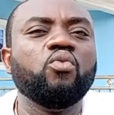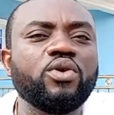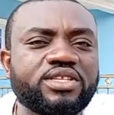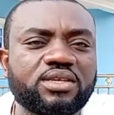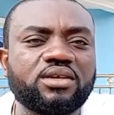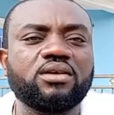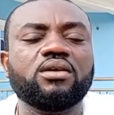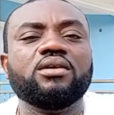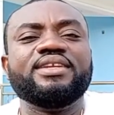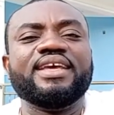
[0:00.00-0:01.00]
with
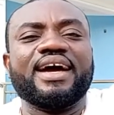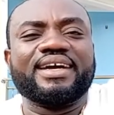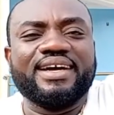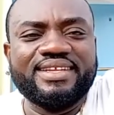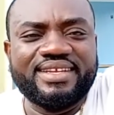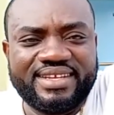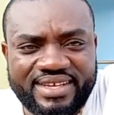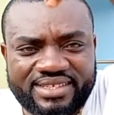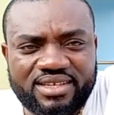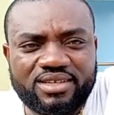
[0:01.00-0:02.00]
their
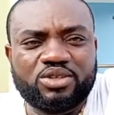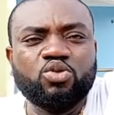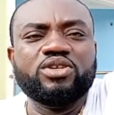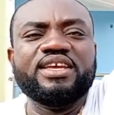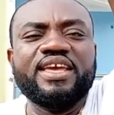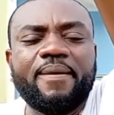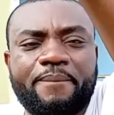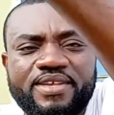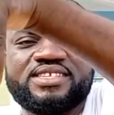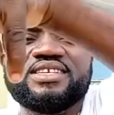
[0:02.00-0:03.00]
candidate to the
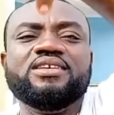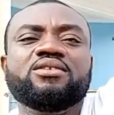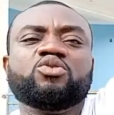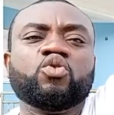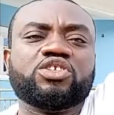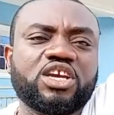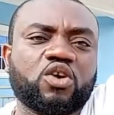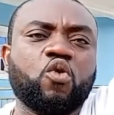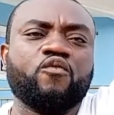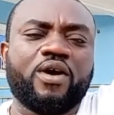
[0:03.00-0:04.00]
APC to
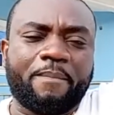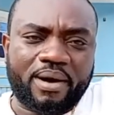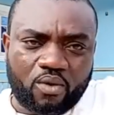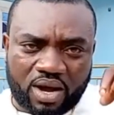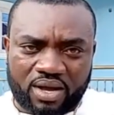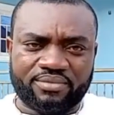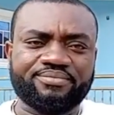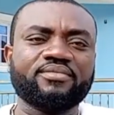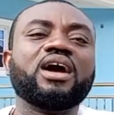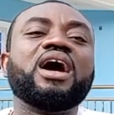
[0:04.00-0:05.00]
take over power
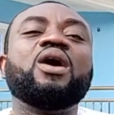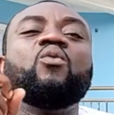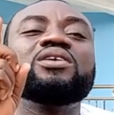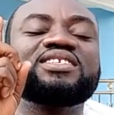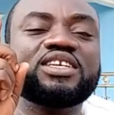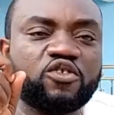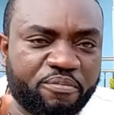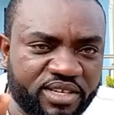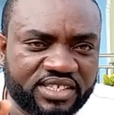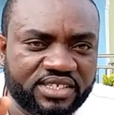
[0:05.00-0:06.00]
are one set
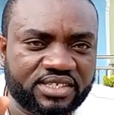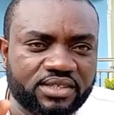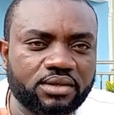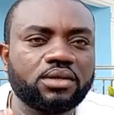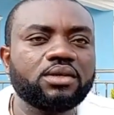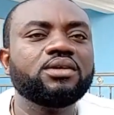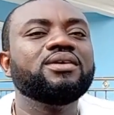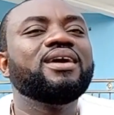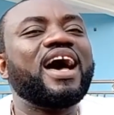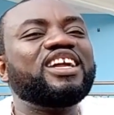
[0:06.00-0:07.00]
of persons.
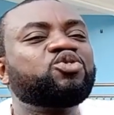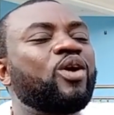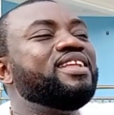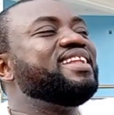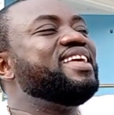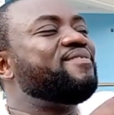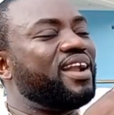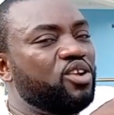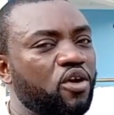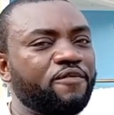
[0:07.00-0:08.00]
Actually, they
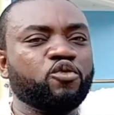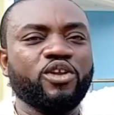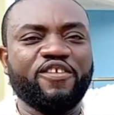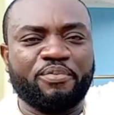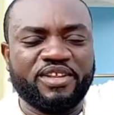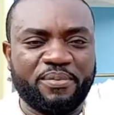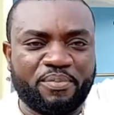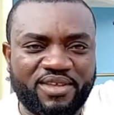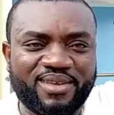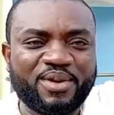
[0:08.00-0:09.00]
never loved to leave
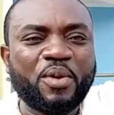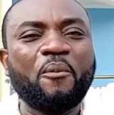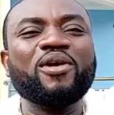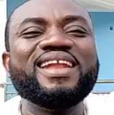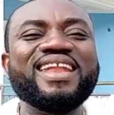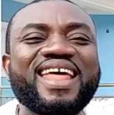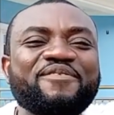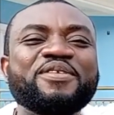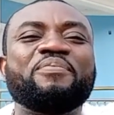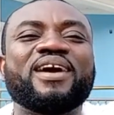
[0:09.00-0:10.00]
PDP, but they
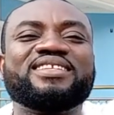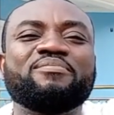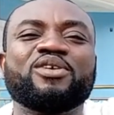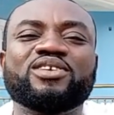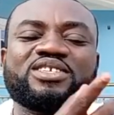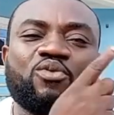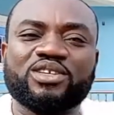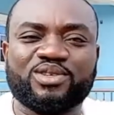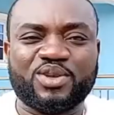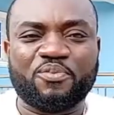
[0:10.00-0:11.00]
left the party because they
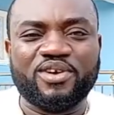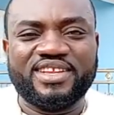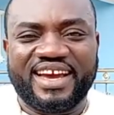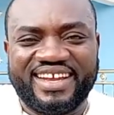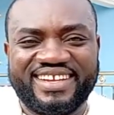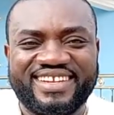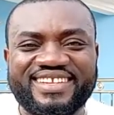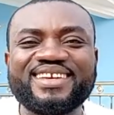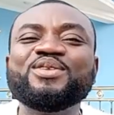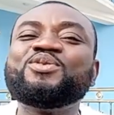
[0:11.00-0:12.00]
want to support their
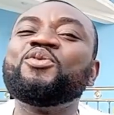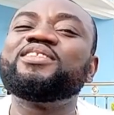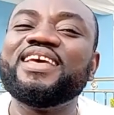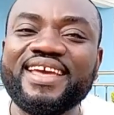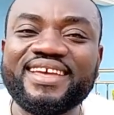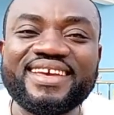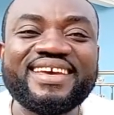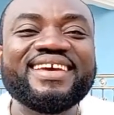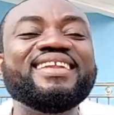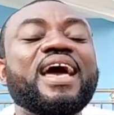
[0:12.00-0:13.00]
candidate. Today,
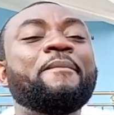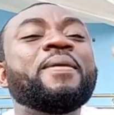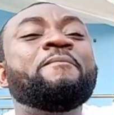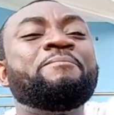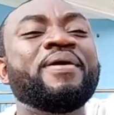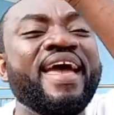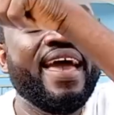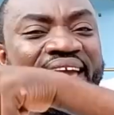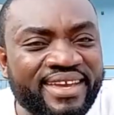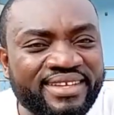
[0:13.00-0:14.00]
they are being
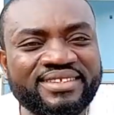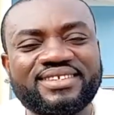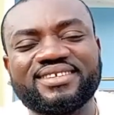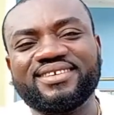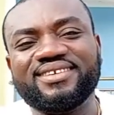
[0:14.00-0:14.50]
pained,